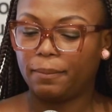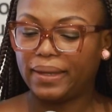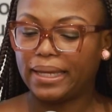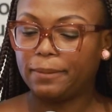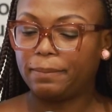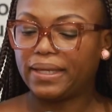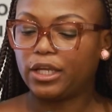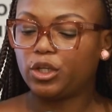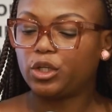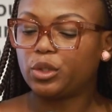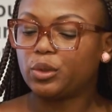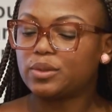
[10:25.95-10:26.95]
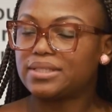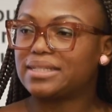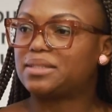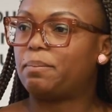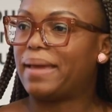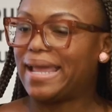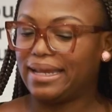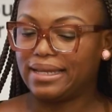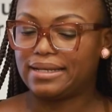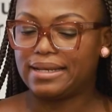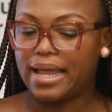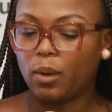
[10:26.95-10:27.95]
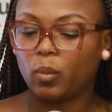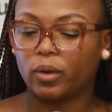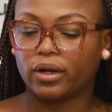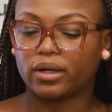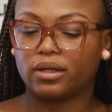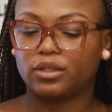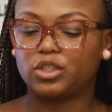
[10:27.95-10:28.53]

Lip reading: BNP used its banking network